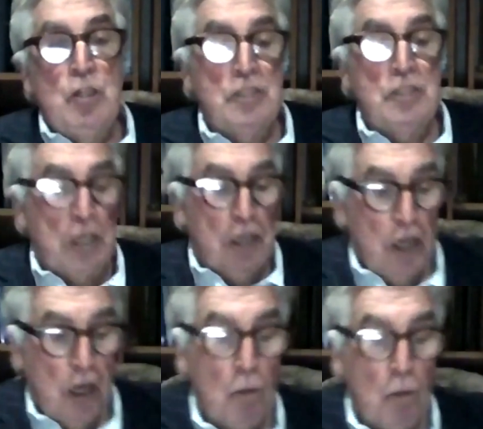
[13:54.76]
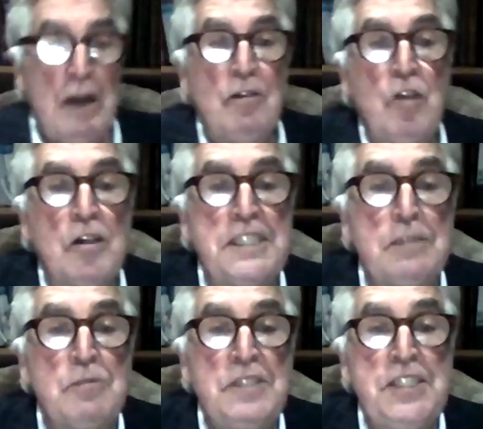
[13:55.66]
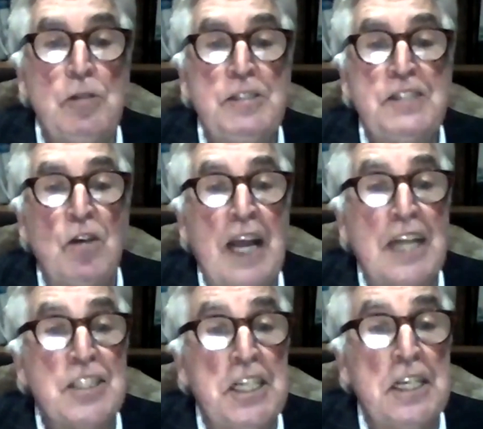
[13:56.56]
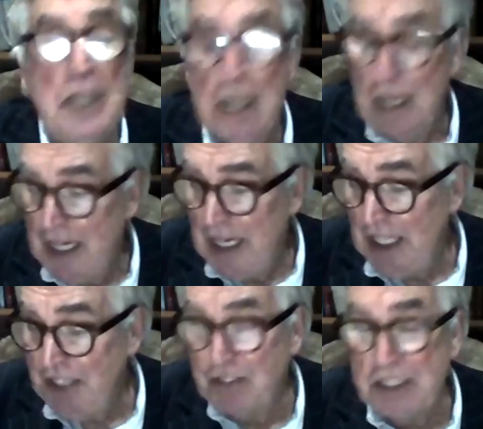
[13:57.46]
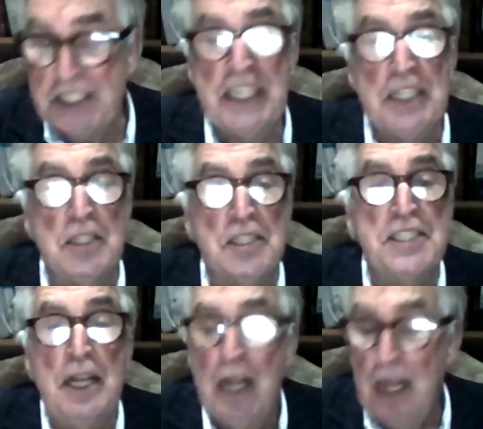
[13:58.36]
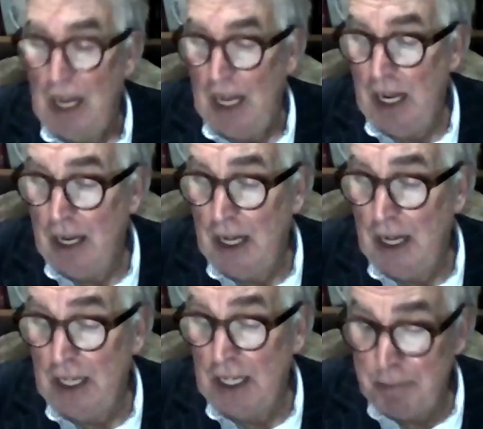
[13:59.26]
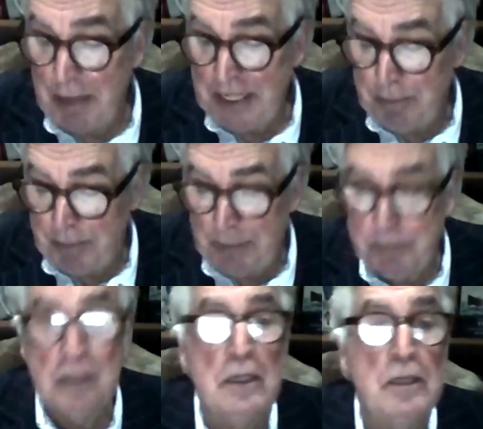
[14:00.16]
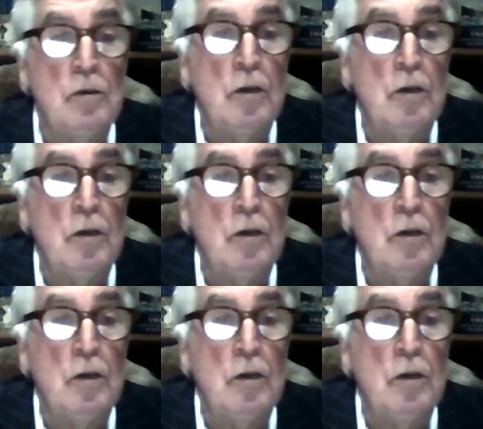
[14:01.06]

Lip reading: South Georgia, where, of course, it was used for catching elephant seals. As many people